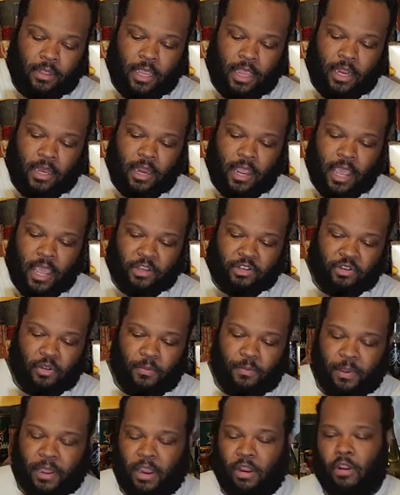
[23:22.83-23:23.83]
and the extra
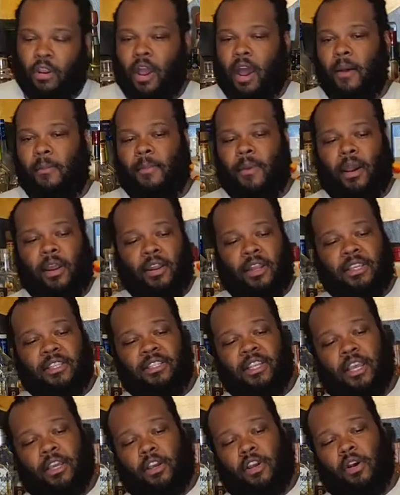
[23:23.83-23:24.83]
barrel
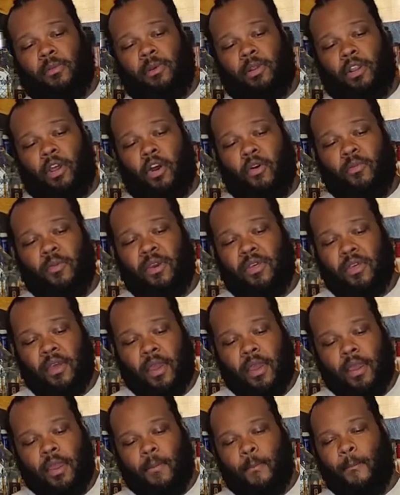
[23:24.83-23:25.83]
harmonics that come along
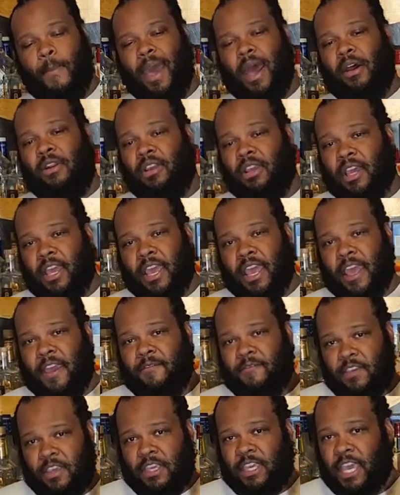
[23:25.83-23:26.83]
with mounting a
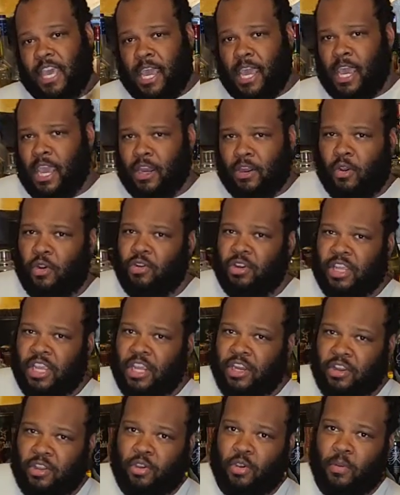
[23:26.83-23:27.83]
heavy can on the
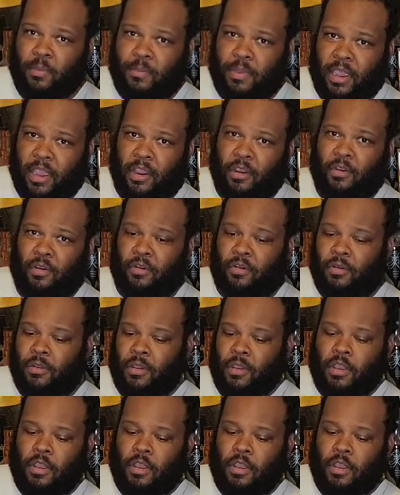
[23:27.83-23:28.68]
end of your barrel,